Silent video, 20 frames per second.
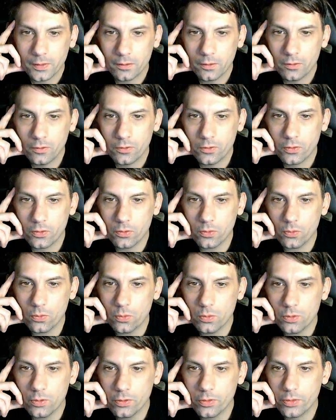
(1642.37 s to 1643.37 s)
2,
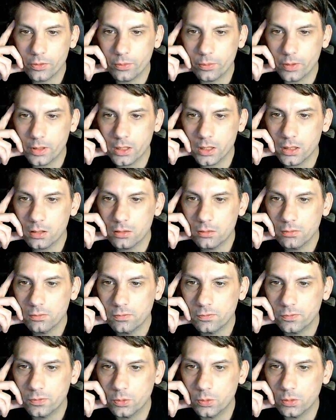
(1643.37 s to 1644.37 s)
3,
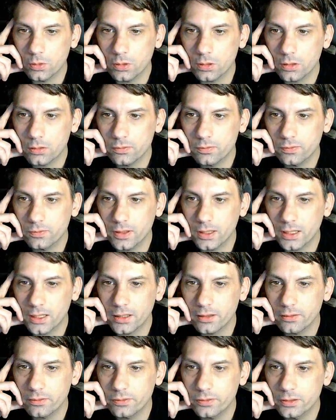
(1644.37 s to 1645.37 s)
4,
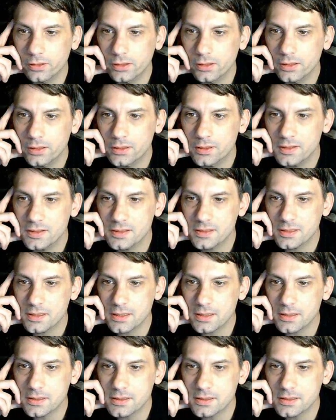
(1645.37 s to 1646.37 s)
5,
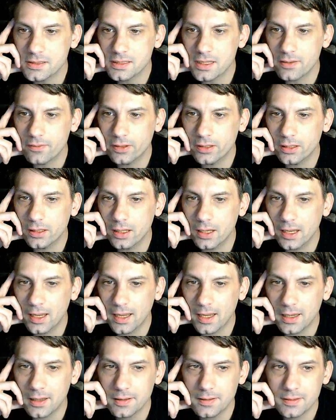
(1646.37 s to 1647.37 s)
6, 7,
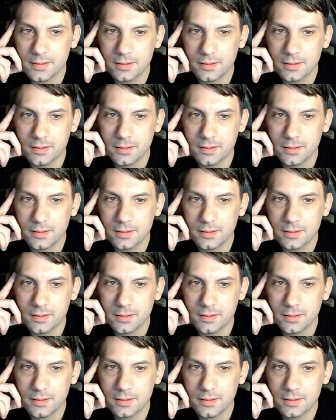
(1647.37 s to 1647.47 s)
8,